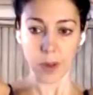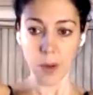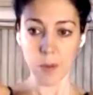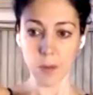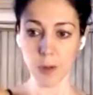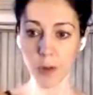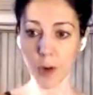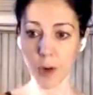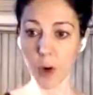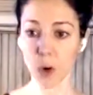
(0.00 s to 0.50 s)

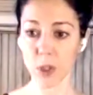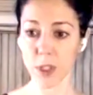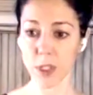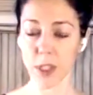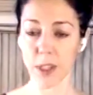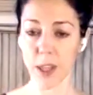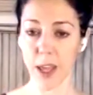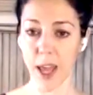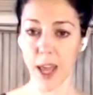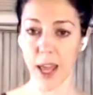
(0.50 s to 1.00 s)
Come forward
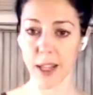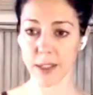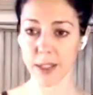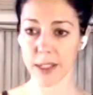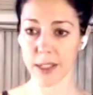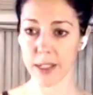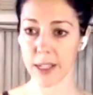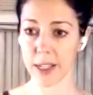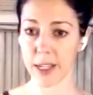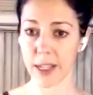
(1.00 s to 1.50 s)
to the hands
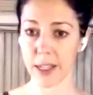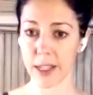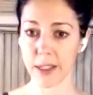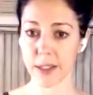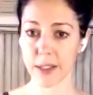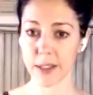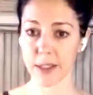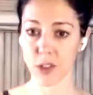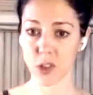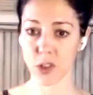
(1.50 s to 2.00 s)
and
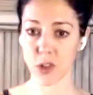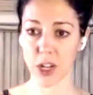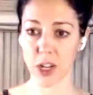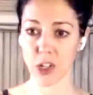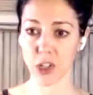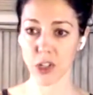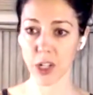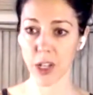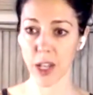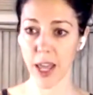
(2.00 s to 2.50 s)
knees,
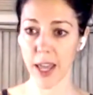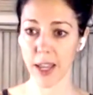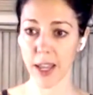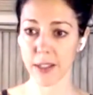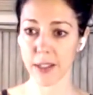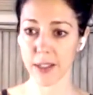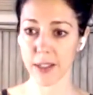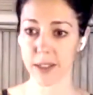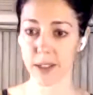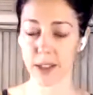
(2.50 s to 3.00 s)
stretch the
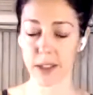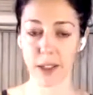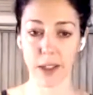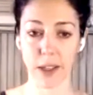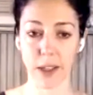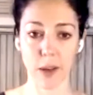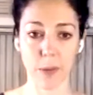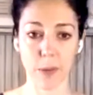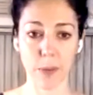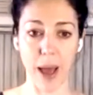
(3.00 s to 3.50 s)
legs
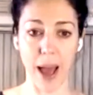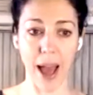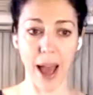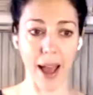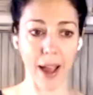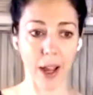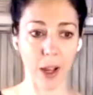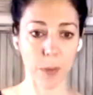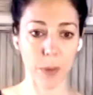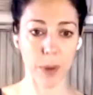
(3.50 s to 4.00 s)

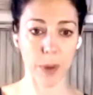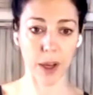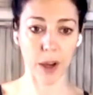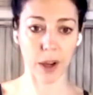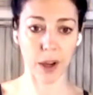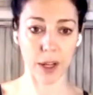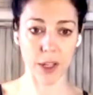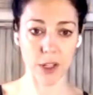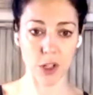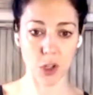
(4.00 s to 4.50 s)
back
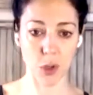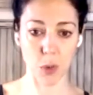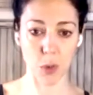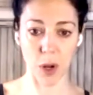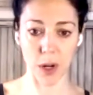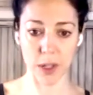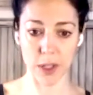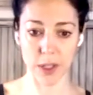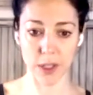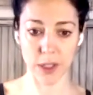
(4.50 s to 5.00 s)
behind you
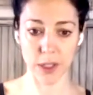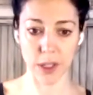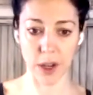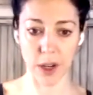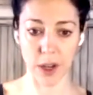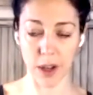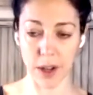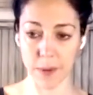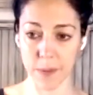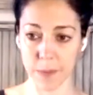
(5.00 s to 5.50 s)
one at a
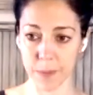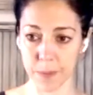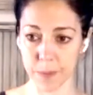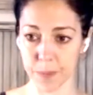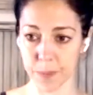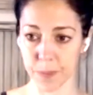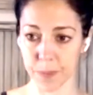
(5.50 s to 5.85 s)
time.